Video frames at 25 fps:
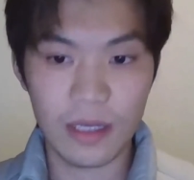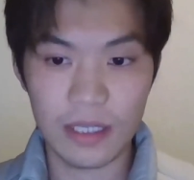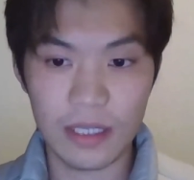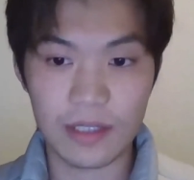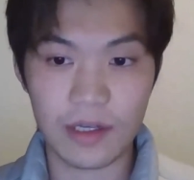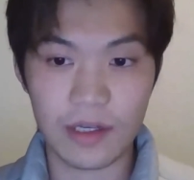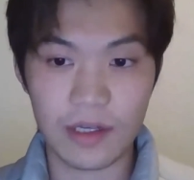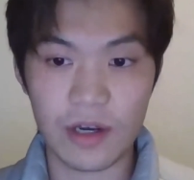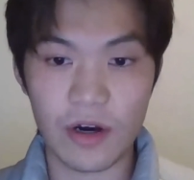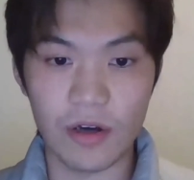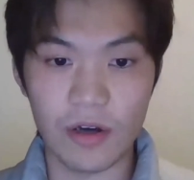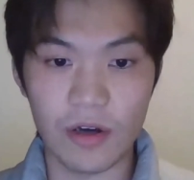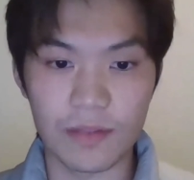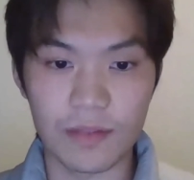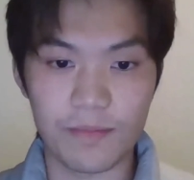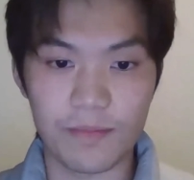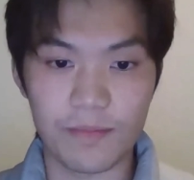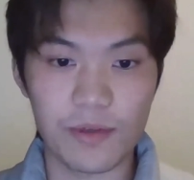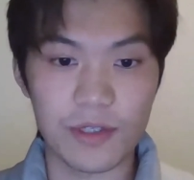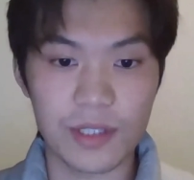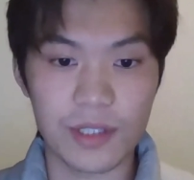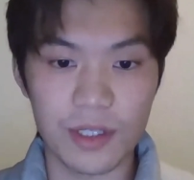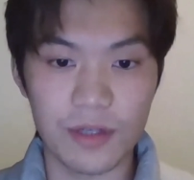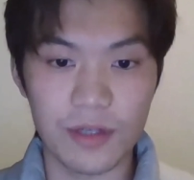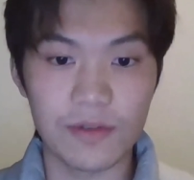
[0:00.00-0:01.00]
It's called
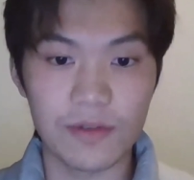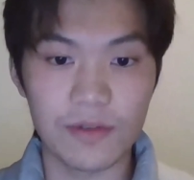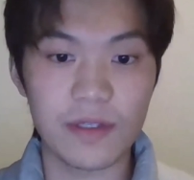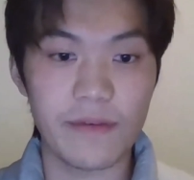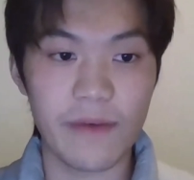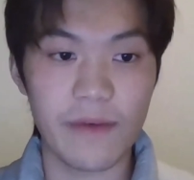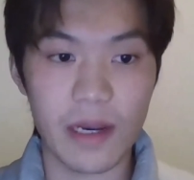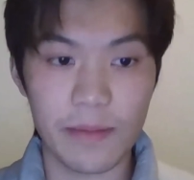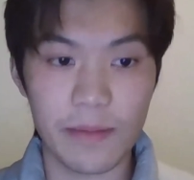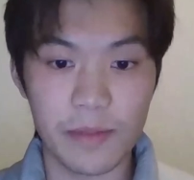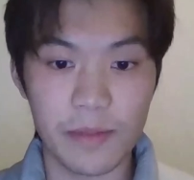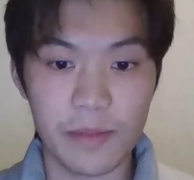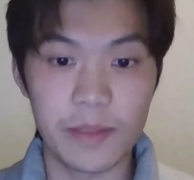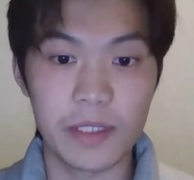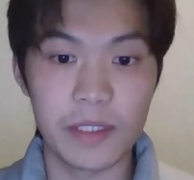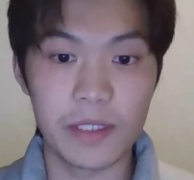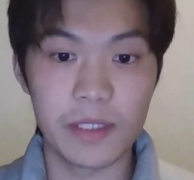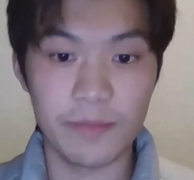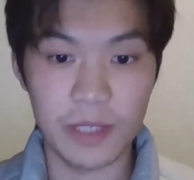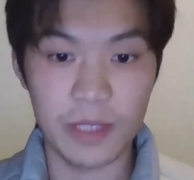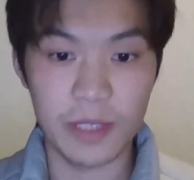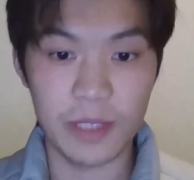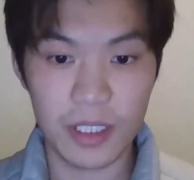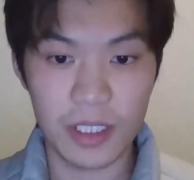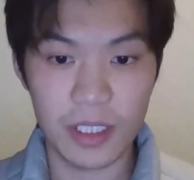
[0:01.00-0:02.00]
personal
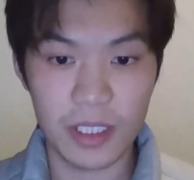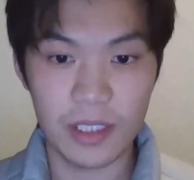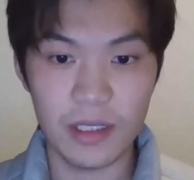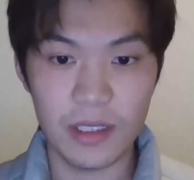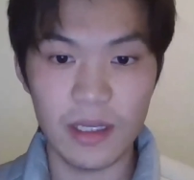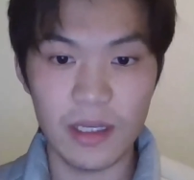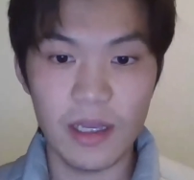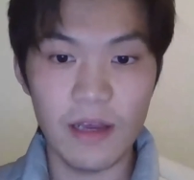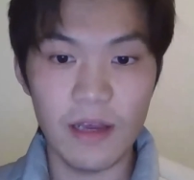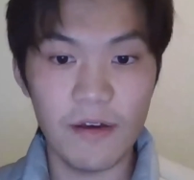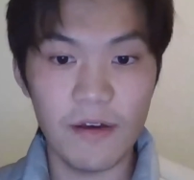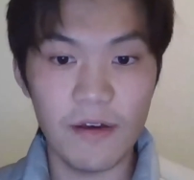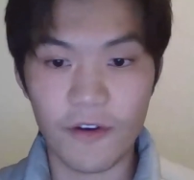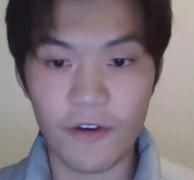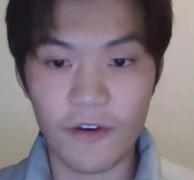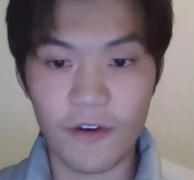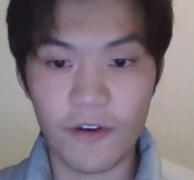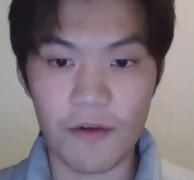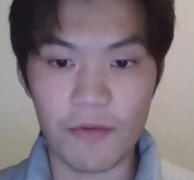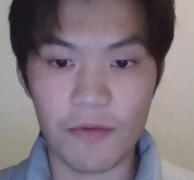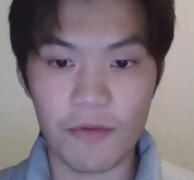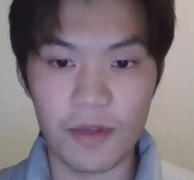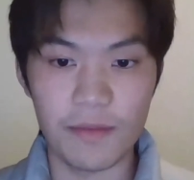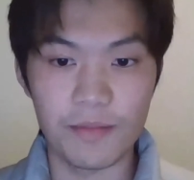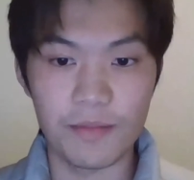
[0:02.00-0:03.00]
development meeting
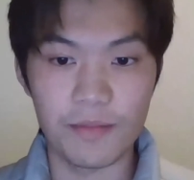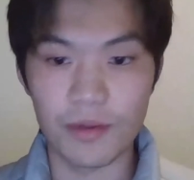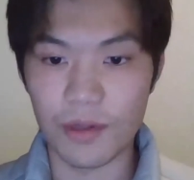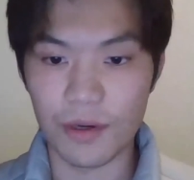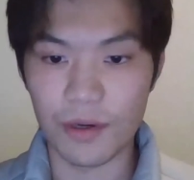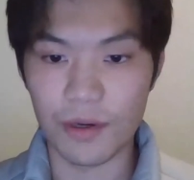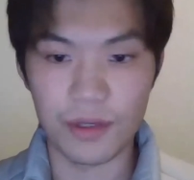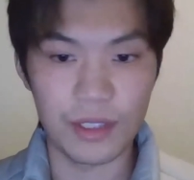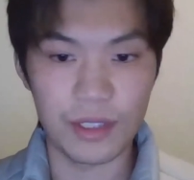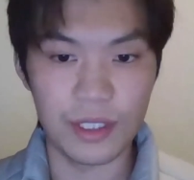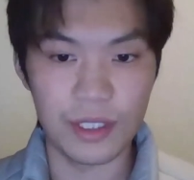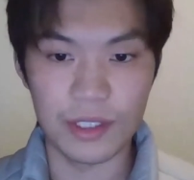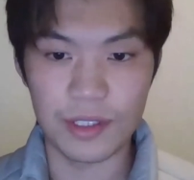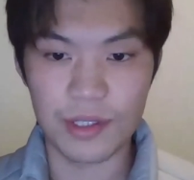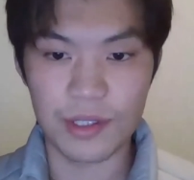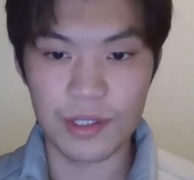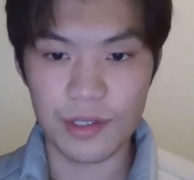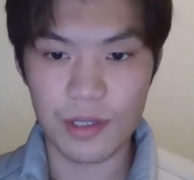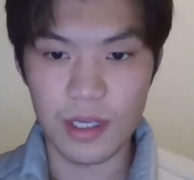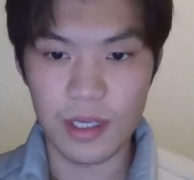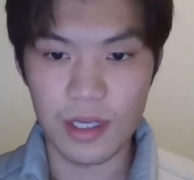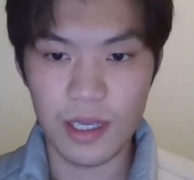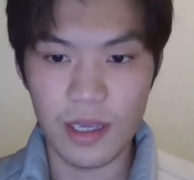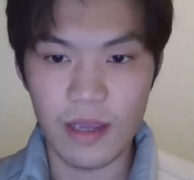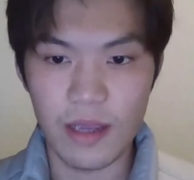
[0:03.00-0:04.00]
for our
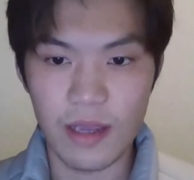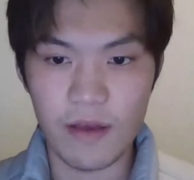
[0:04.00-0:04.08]
employees,